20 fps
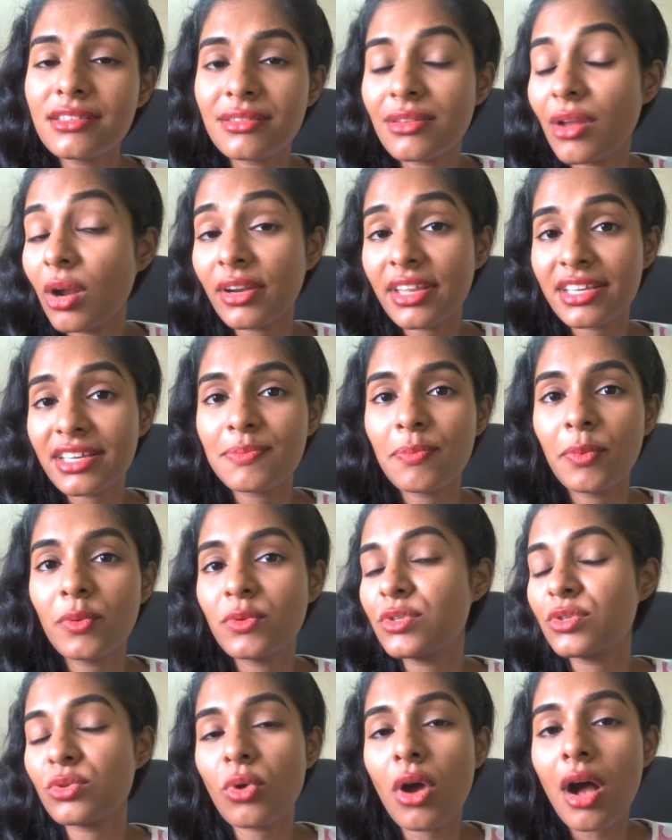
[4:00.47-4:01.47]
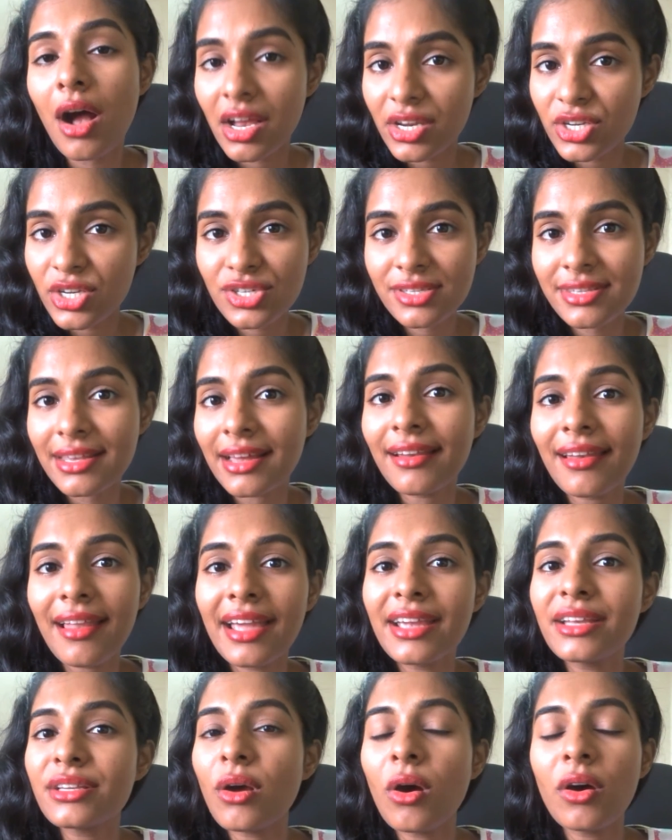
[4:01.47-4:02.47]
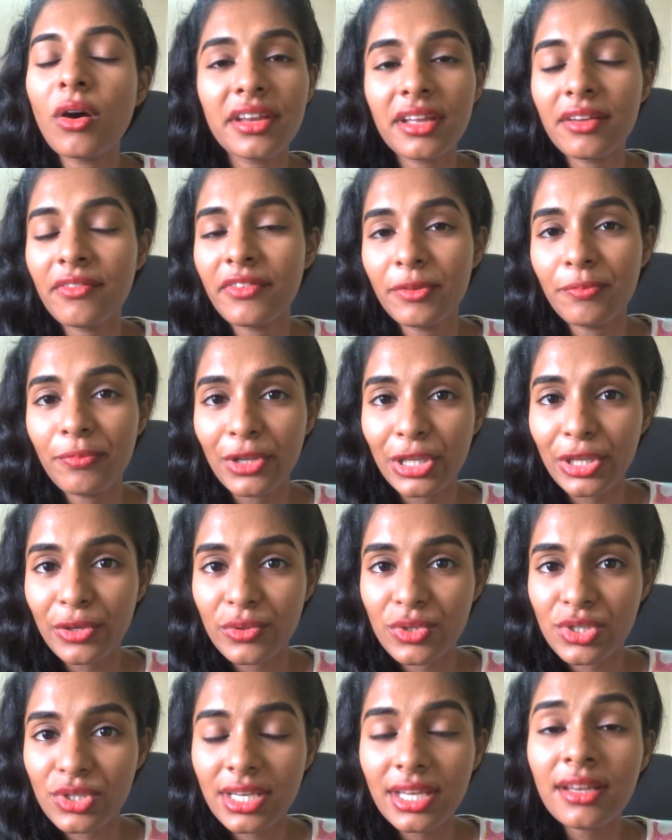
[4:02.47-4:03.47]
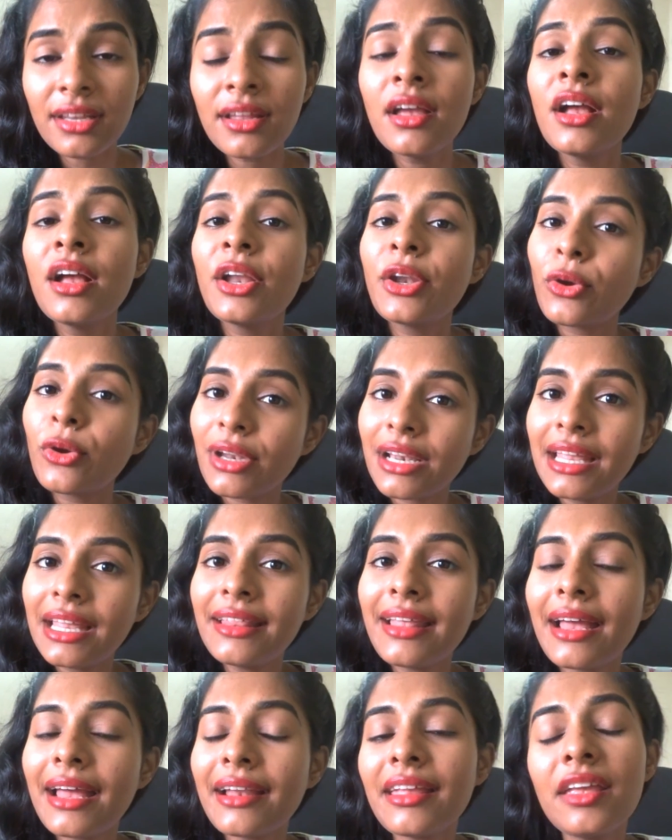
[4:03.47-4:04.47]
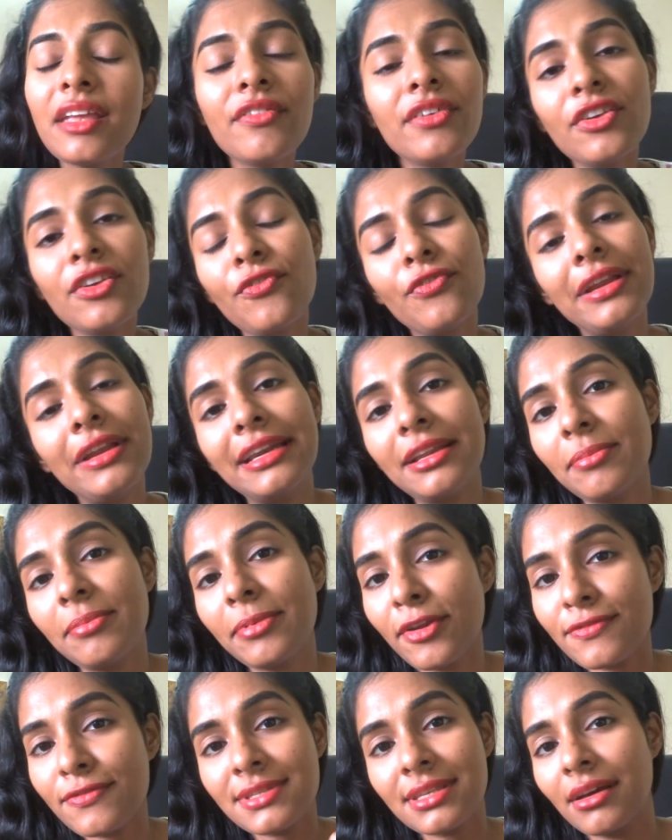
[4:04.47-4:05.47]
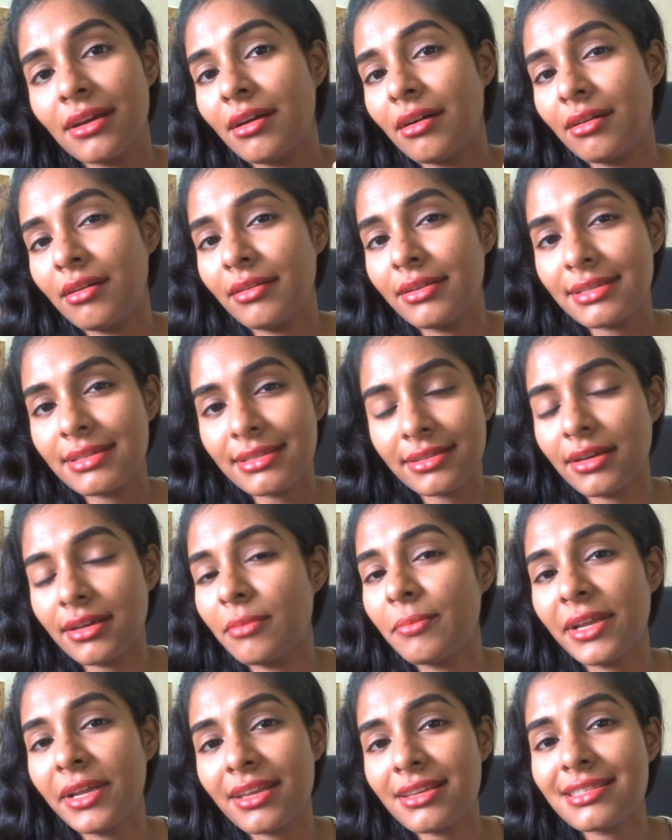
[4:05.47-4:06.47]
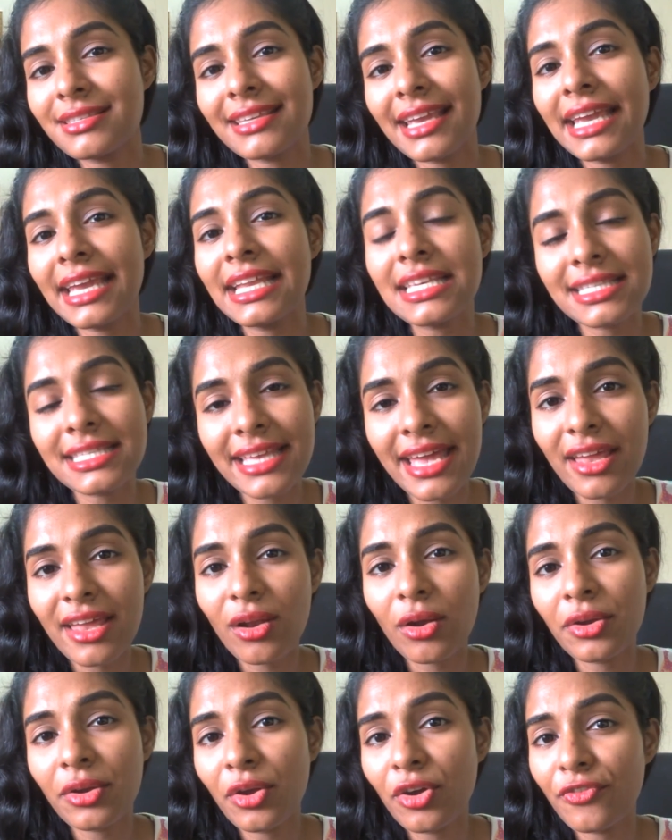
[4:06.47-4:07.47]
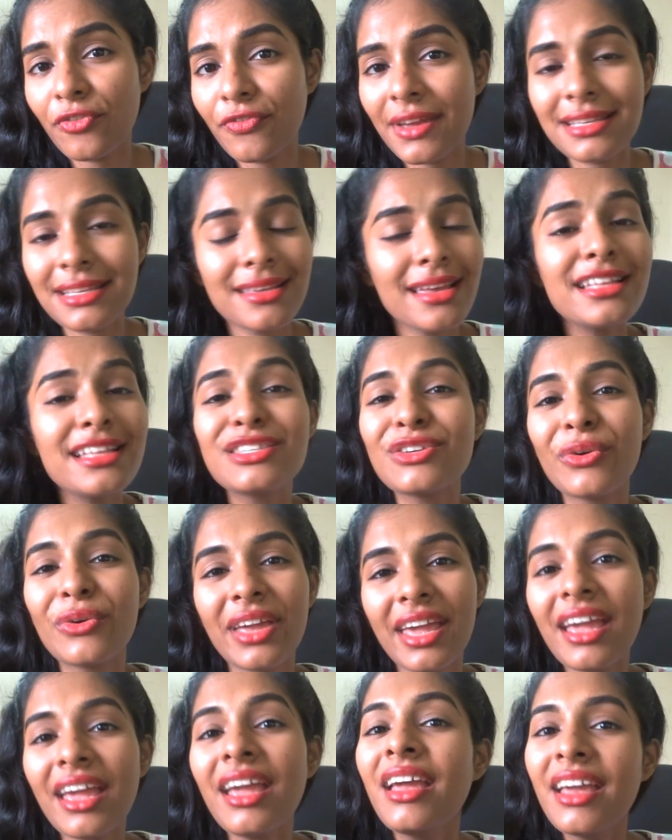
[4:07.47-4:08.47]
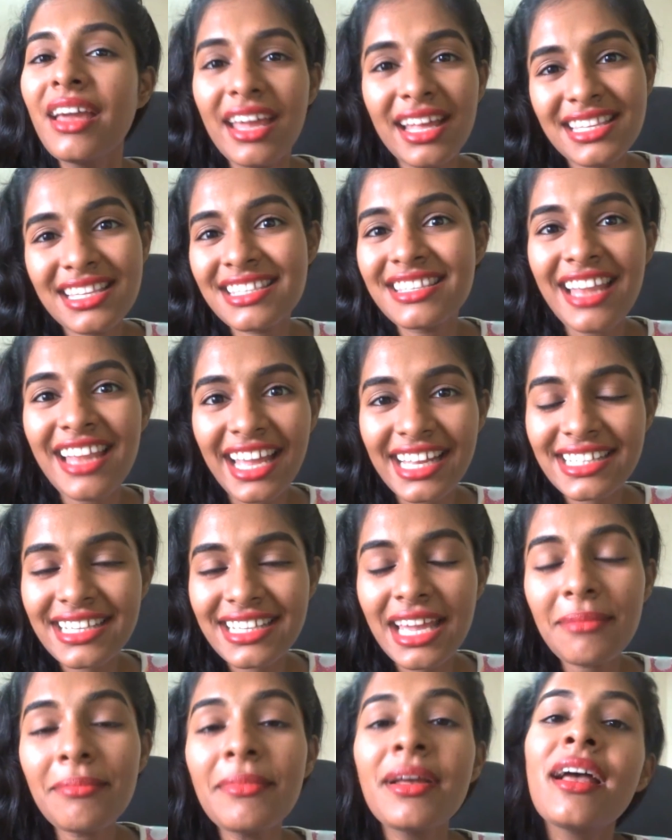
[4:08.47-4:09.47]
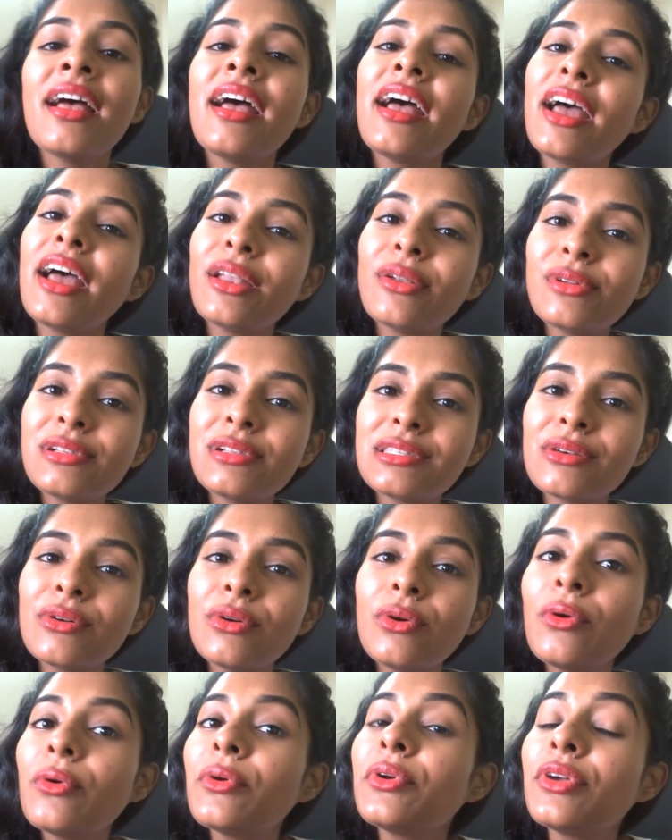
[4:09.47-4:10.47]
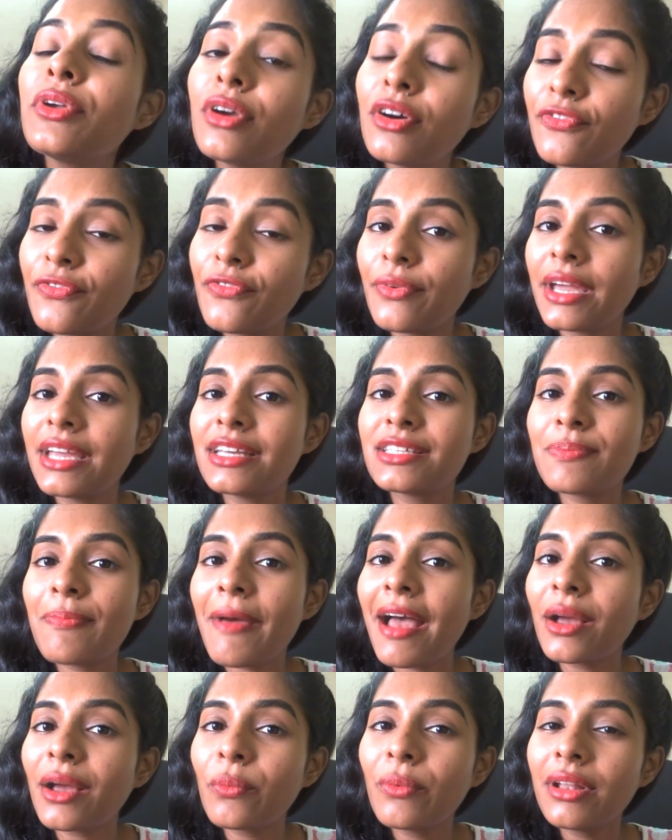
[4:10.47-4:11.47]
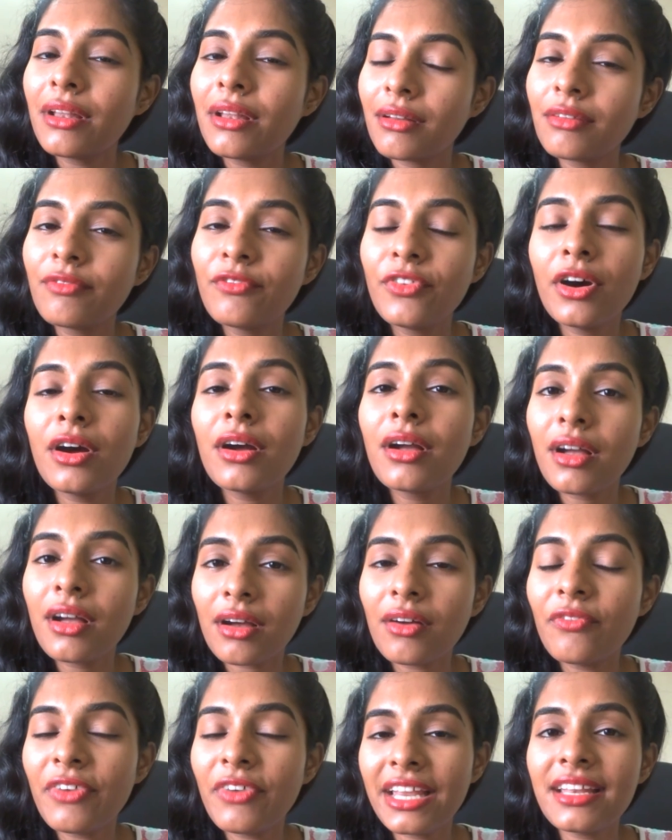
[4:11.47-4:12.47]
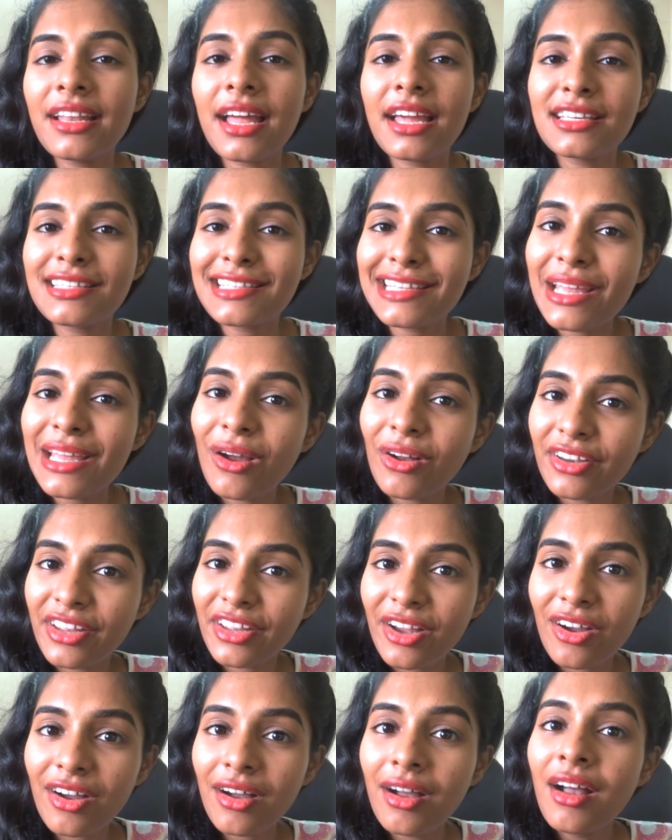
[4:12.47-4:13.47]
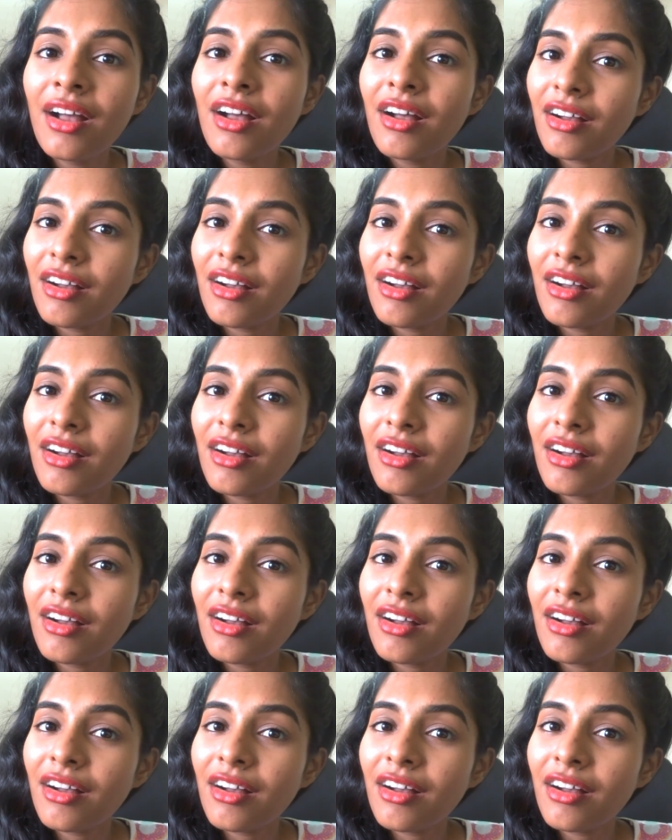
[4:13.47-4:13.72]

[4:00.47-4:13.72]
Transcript: is not exposed to harsh sunlight or even pollution. Not only that, even if a little bit of turmeric stain is there on your face, it's okay, it's night time. And also your face pack will work very nicely on your